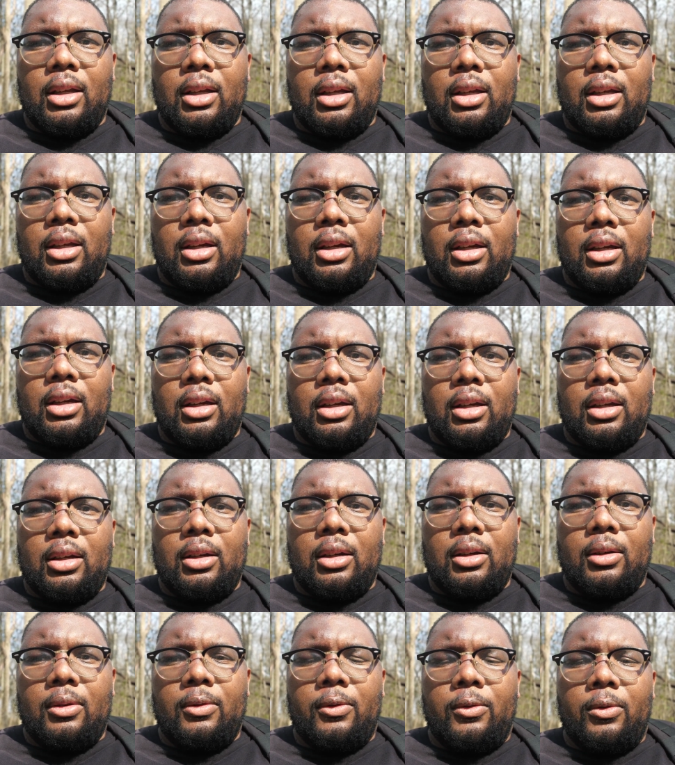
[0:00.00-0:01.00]

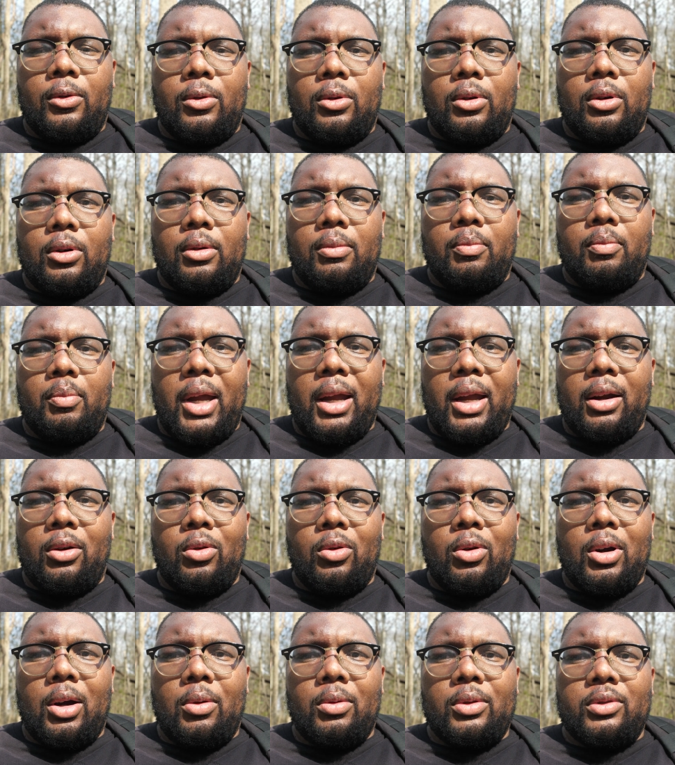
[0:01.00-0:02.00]
And for
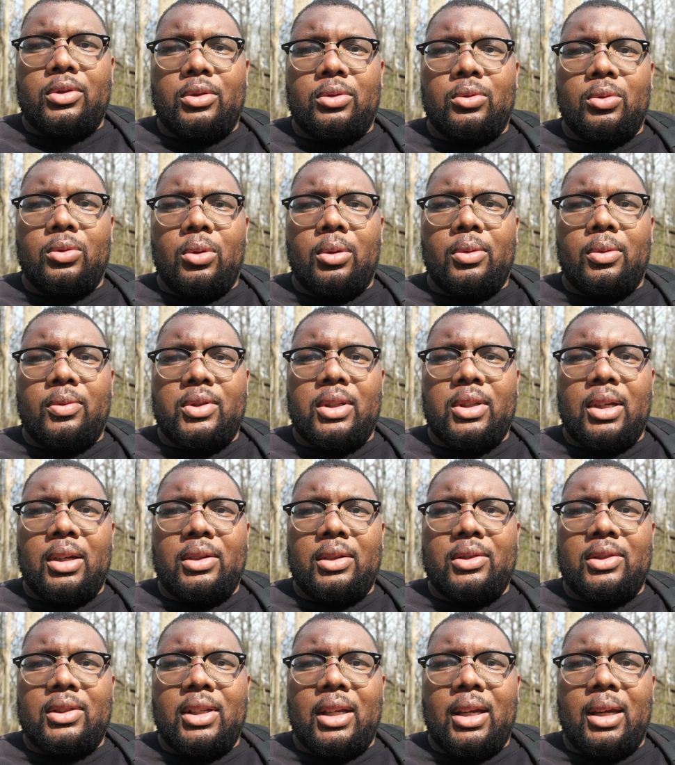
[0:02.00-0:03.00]
macro, I would sort of say
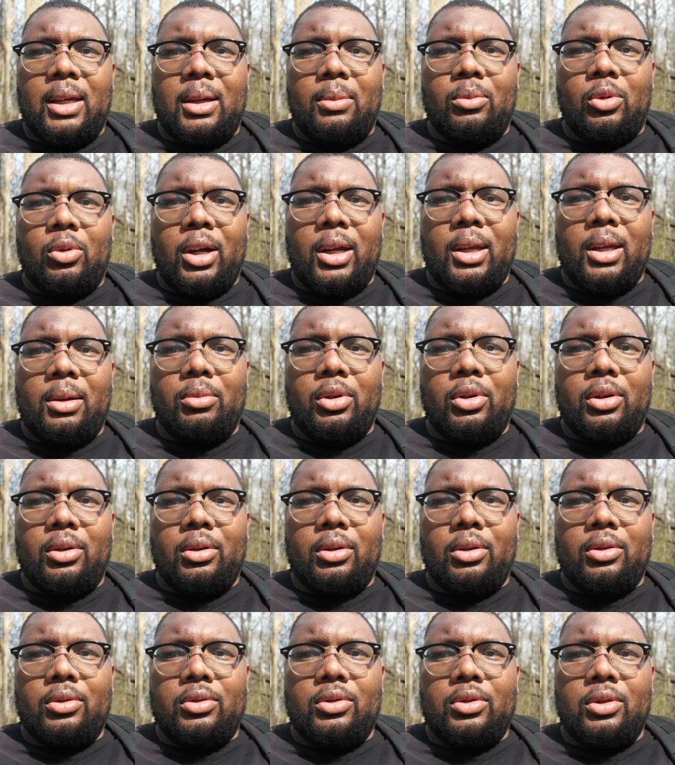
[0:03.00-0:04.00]
the same, right?
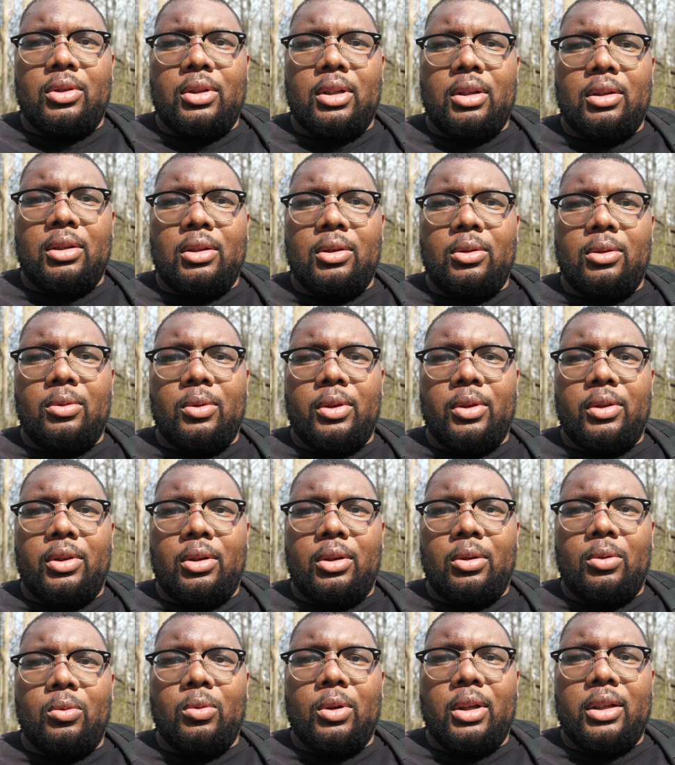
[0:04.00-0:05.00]
Because you get dealing with
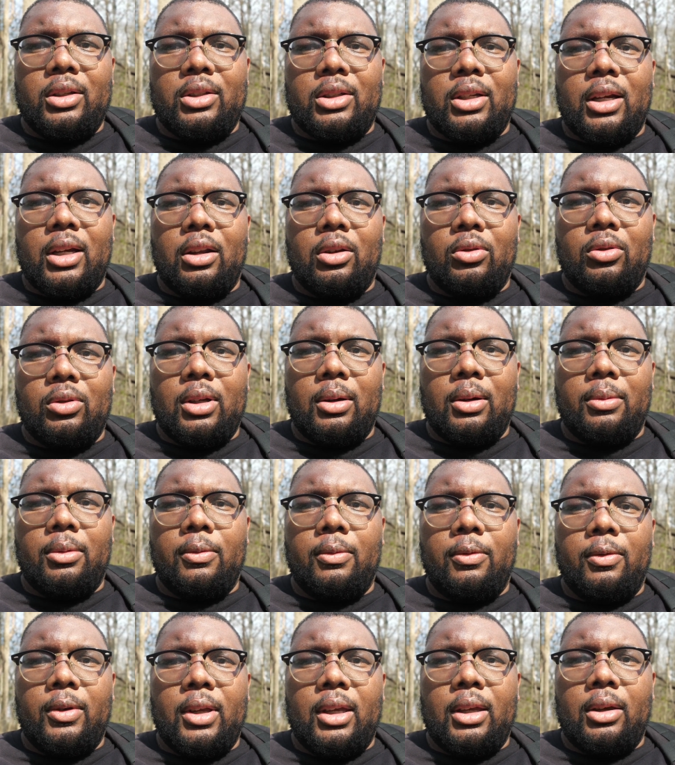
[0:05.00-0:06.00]
a really shallow depth
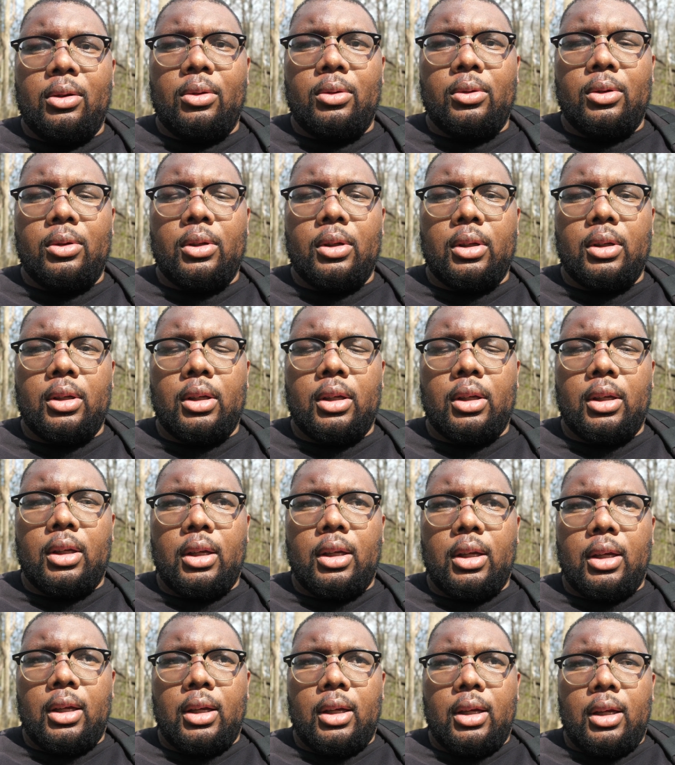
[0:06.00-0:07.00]
of field.
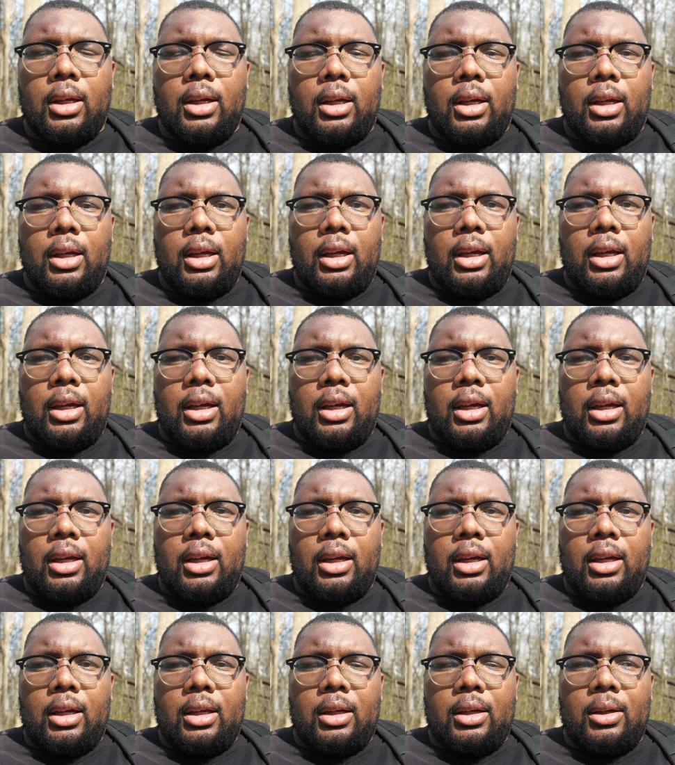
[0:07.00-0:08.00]

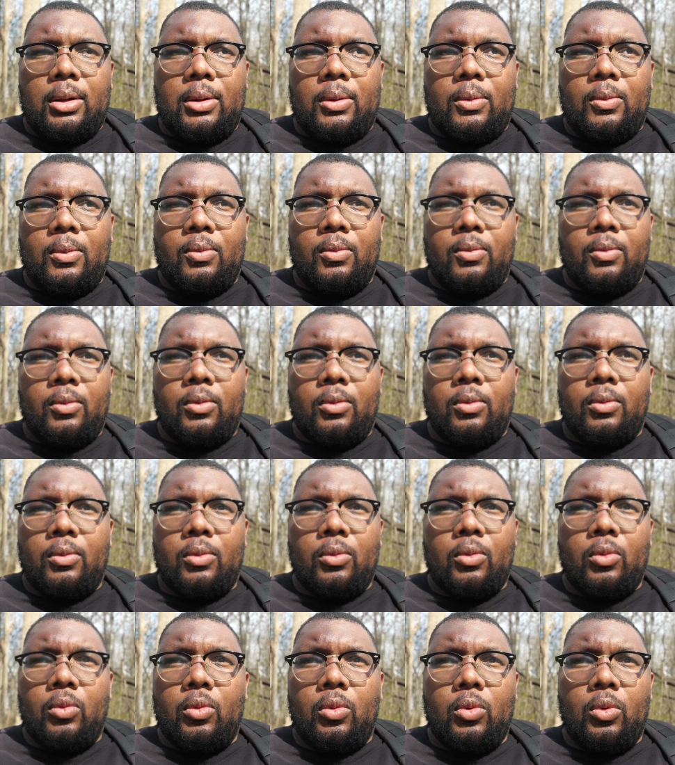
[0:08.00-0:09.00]
And
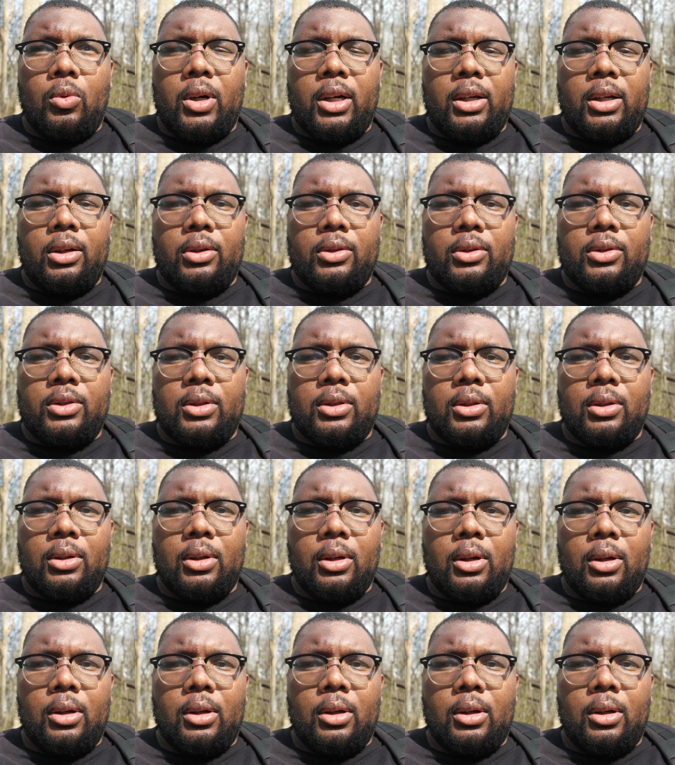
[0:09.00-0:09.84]
what else?